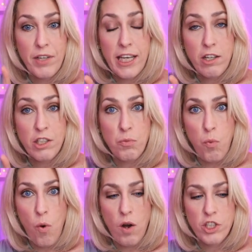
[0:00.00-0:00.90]
here's
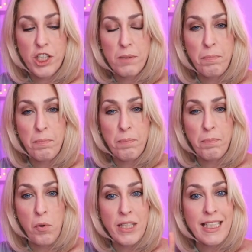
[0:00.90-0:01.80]
what she's
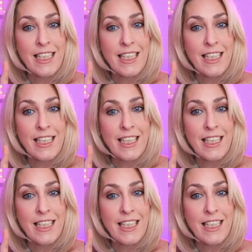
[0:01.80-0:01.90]
pointing